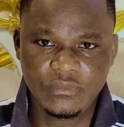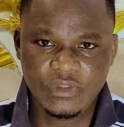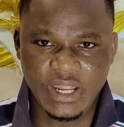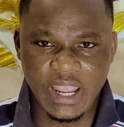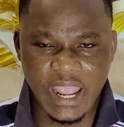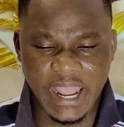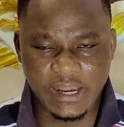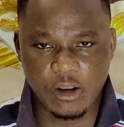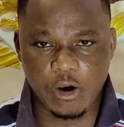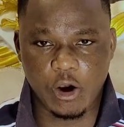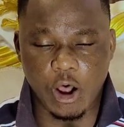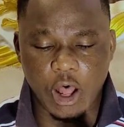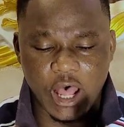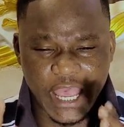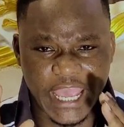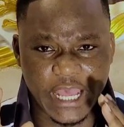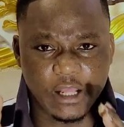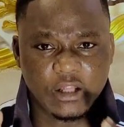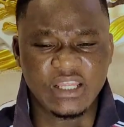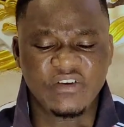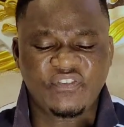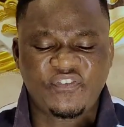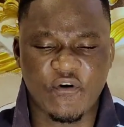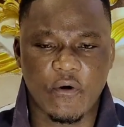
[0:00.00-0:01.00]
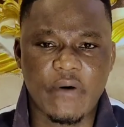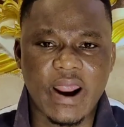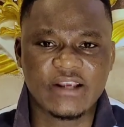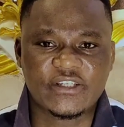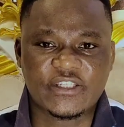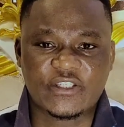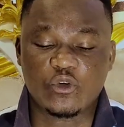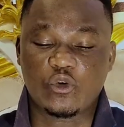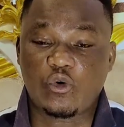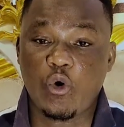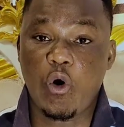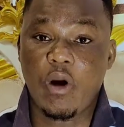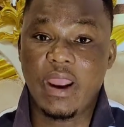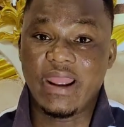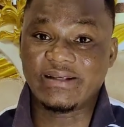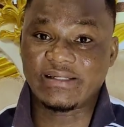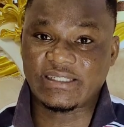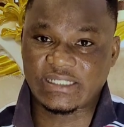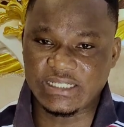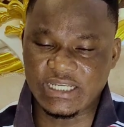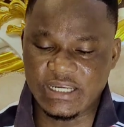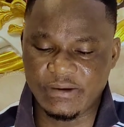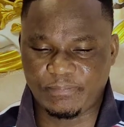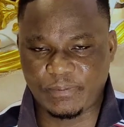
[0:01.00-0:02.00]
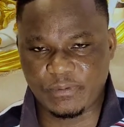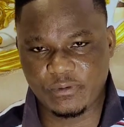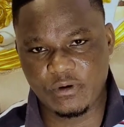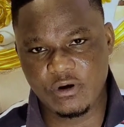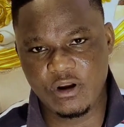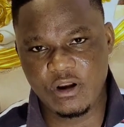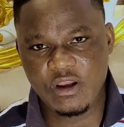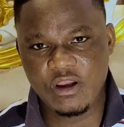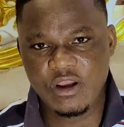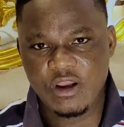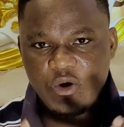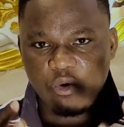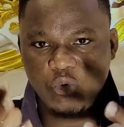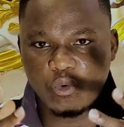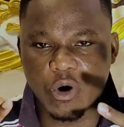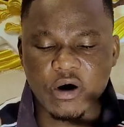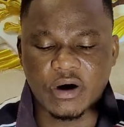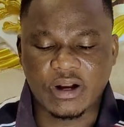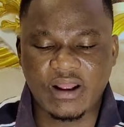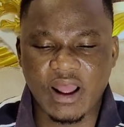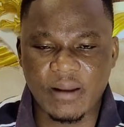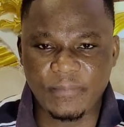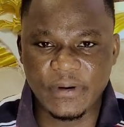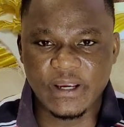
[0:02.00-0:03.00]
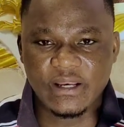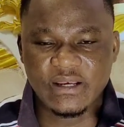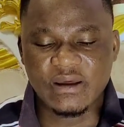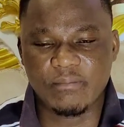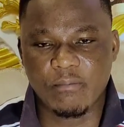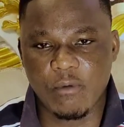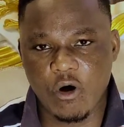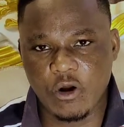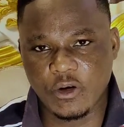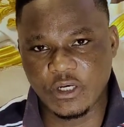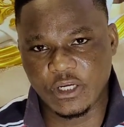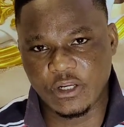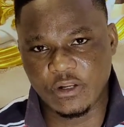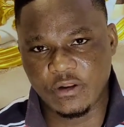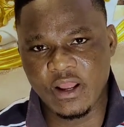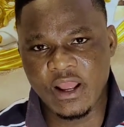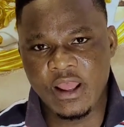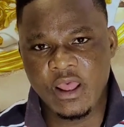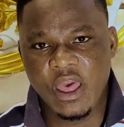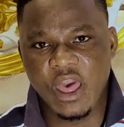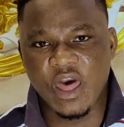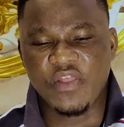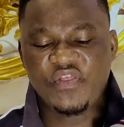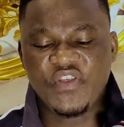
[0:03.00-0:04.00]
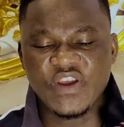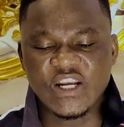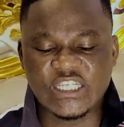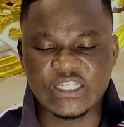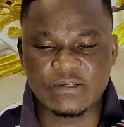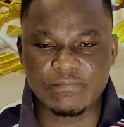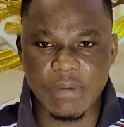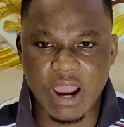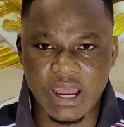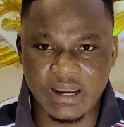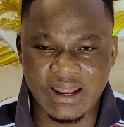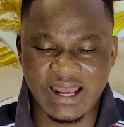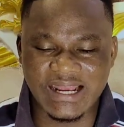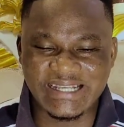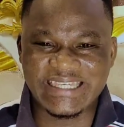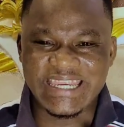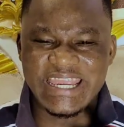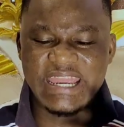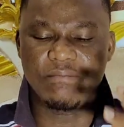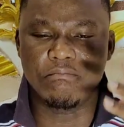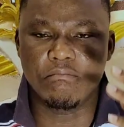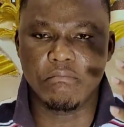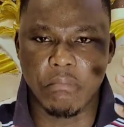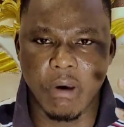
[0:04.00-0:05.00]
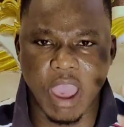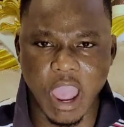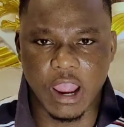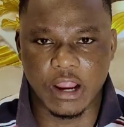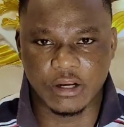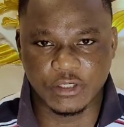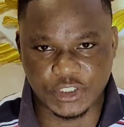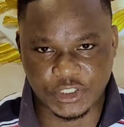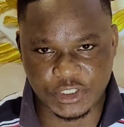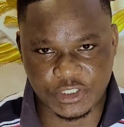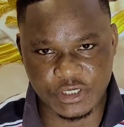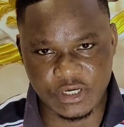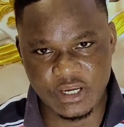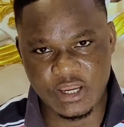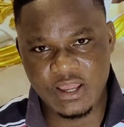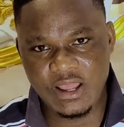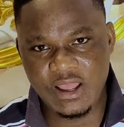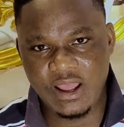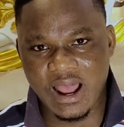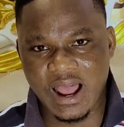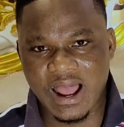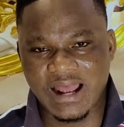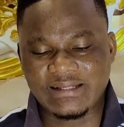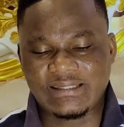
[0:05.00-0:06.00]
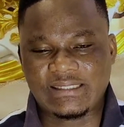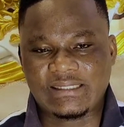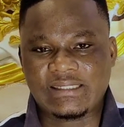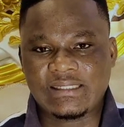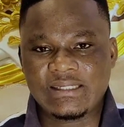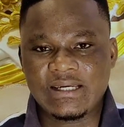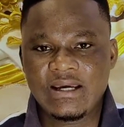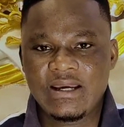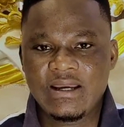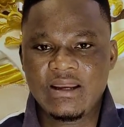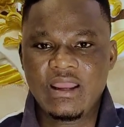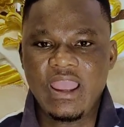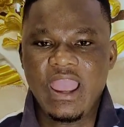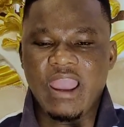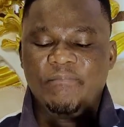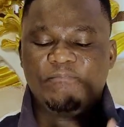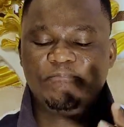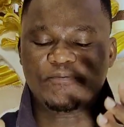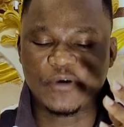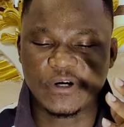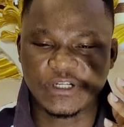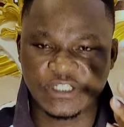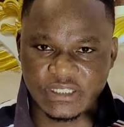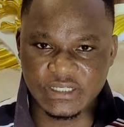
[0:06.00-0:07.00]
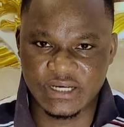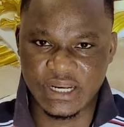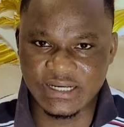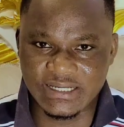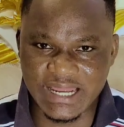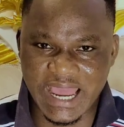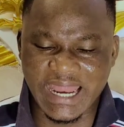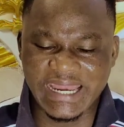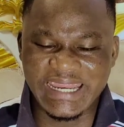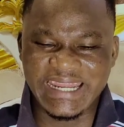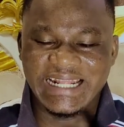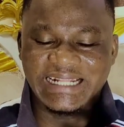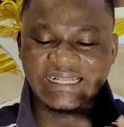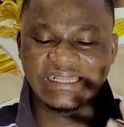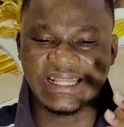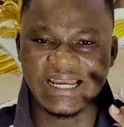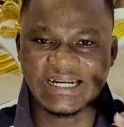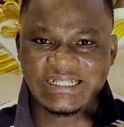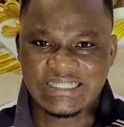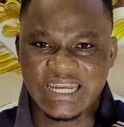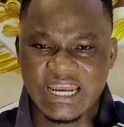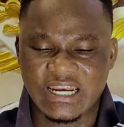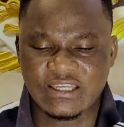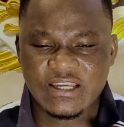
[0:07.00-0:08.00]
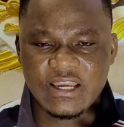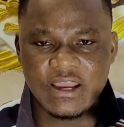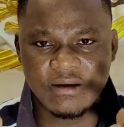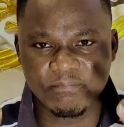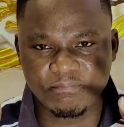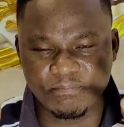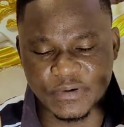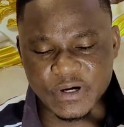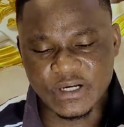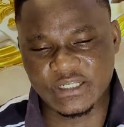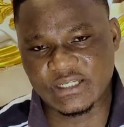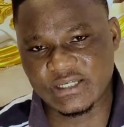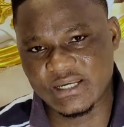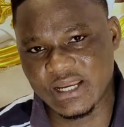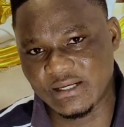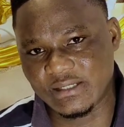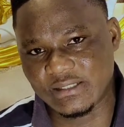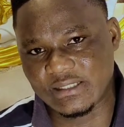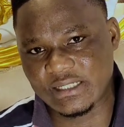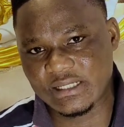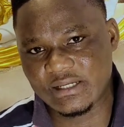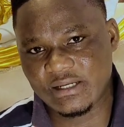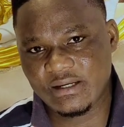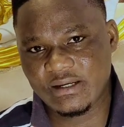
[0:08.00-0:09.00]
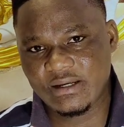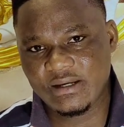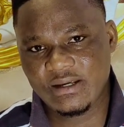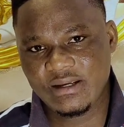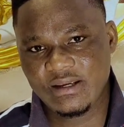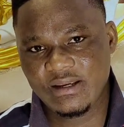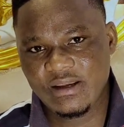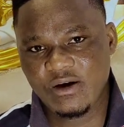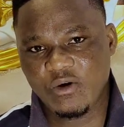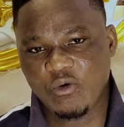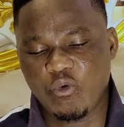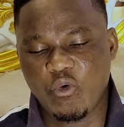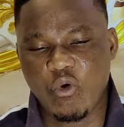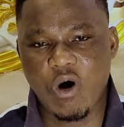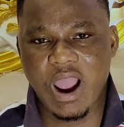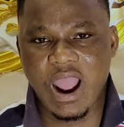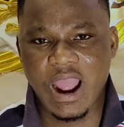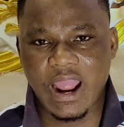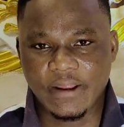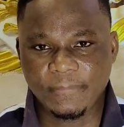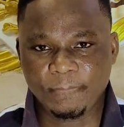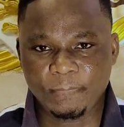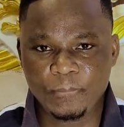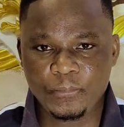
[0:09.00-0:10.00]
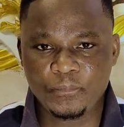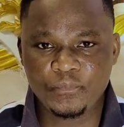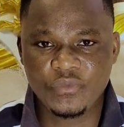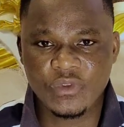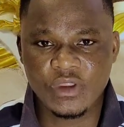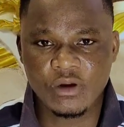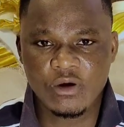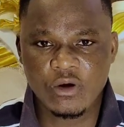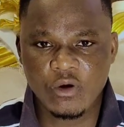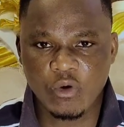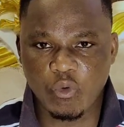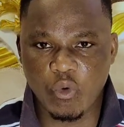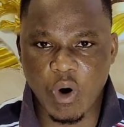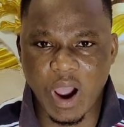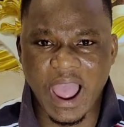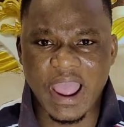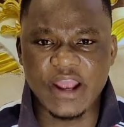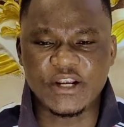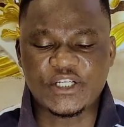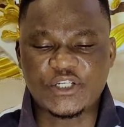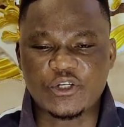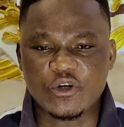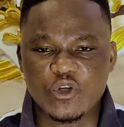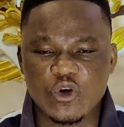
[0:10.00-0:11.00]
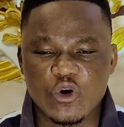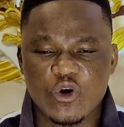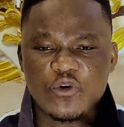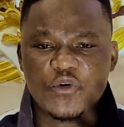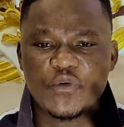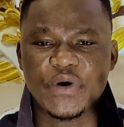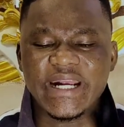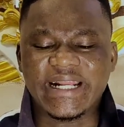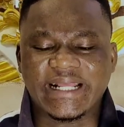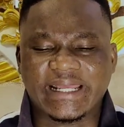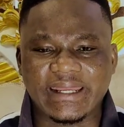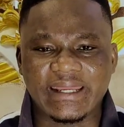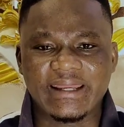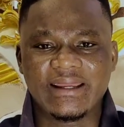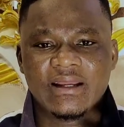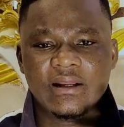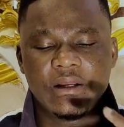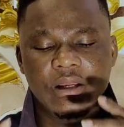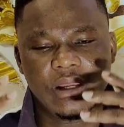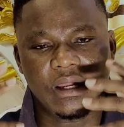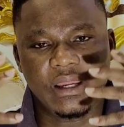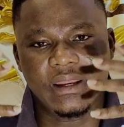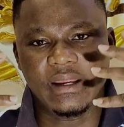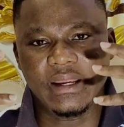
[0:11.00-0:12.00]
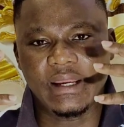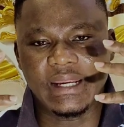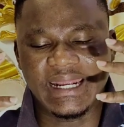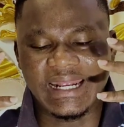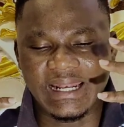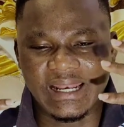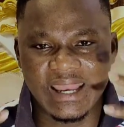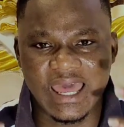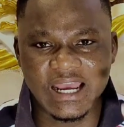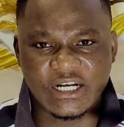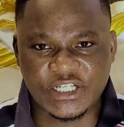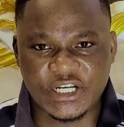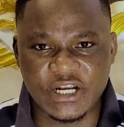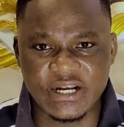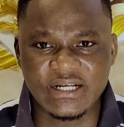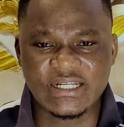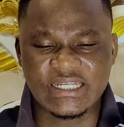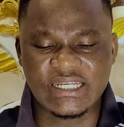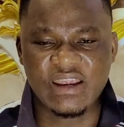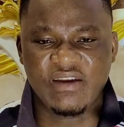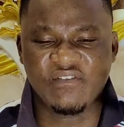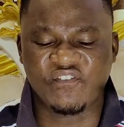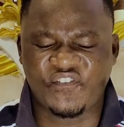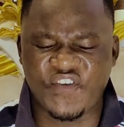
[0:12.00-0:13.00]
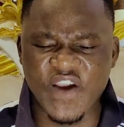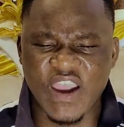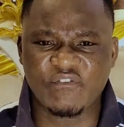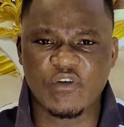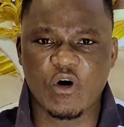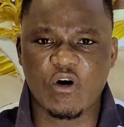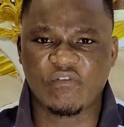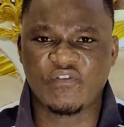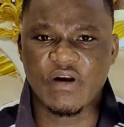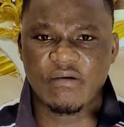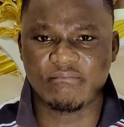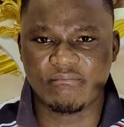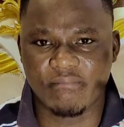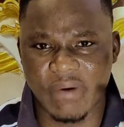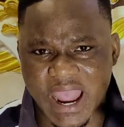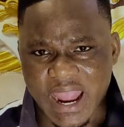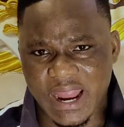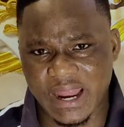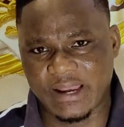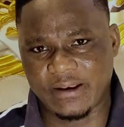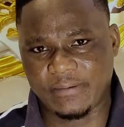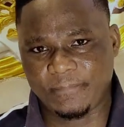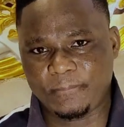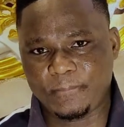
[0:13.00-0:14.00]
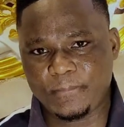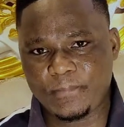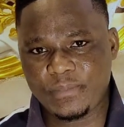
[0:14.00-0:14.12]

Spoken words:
And only for us to go and sleep, wake up in the morning, and this man has emerged as a president, an elected president. Why? Why should you rig elections in favor of a man